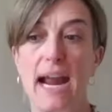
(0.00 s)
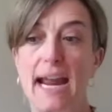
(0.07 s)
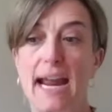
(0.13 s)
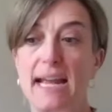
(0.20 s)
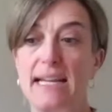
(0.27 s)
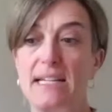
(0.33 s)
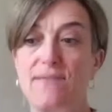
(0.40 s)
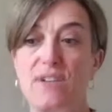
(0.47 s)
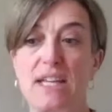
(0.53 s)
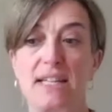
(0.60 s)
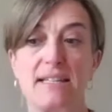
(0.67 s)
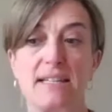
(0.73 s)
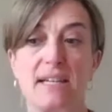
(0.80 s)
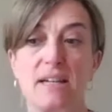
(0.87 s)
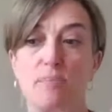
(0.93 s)
and if
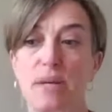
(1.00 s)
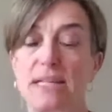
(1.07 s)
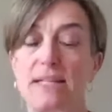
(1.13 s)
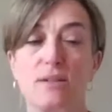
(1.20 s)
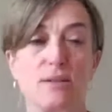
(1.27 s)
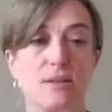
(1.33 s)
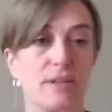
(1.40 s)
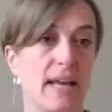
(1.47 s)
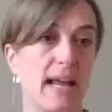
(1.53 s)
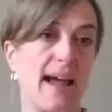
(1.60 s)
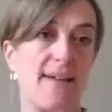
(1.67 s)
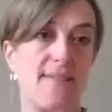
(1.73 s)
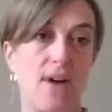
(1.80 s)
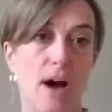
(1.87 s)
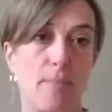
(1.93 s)
kids need pencils, they
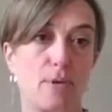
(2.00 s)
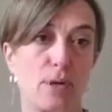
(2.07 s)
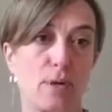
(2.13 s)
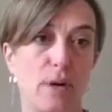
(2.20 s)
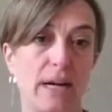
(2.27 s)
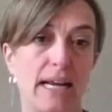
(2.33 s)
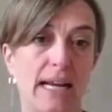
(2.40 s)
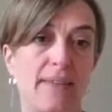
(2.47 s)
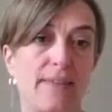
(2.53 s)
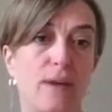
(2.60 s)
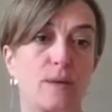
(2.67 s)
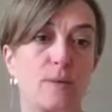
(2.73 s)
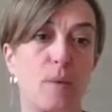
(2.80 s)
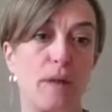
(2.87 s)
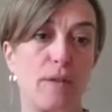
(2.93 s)
have opportunity to get
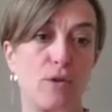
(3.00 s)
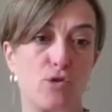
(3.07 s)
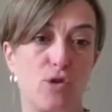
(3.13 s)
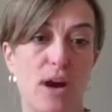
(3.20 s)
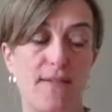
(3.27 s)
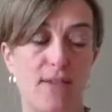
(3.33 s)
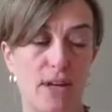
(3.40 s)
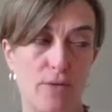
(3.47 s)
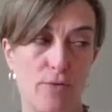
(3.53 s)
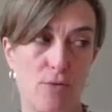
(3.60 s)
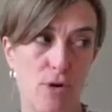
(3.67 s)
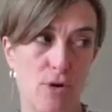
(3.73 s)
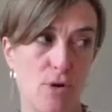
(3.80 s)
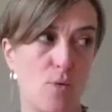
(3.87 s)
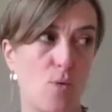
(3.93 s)
those while they're driving
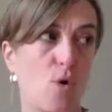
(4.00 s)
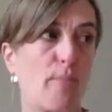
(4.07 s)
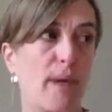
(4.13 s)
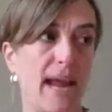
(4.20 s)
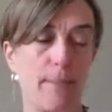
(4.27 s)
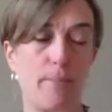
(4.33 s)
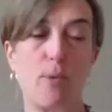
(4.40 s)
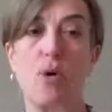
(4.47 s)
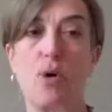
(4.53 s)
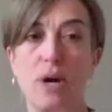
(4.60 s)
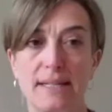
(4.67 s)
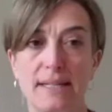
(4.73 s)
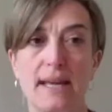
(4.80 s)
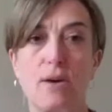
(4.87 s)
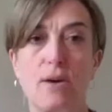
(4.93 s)
through, or paper,
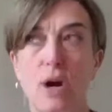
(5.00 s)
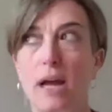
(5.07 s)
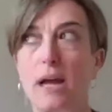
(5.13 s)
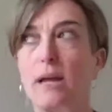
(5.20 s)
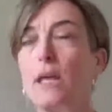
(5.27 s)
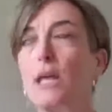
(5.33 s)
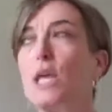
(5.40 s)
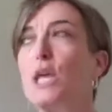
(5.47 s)
etc.